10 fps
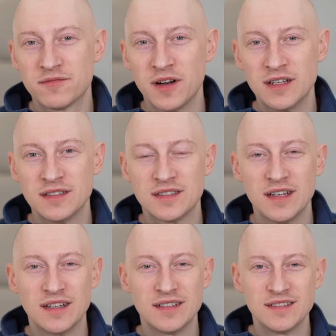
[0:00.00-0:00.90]
friends,
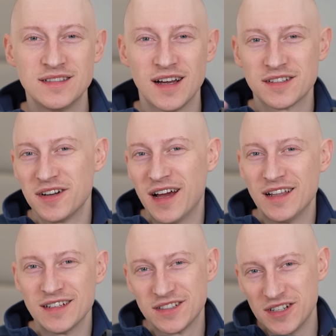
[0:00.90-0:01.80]
uh, Dr.
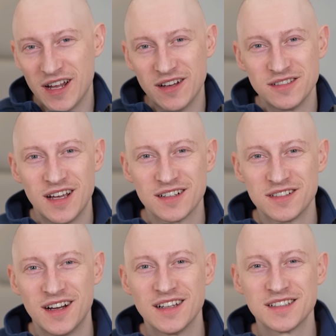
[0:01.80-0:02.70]
Alex, shout out Dr.
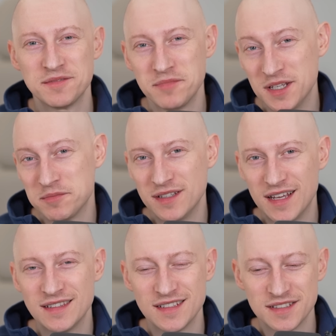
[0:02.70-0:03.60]
Alex, is my
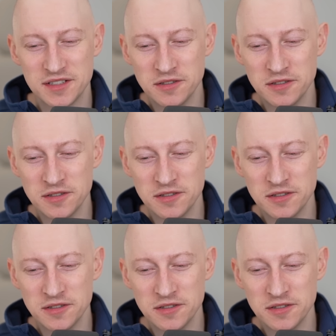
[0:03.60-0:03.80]
dentist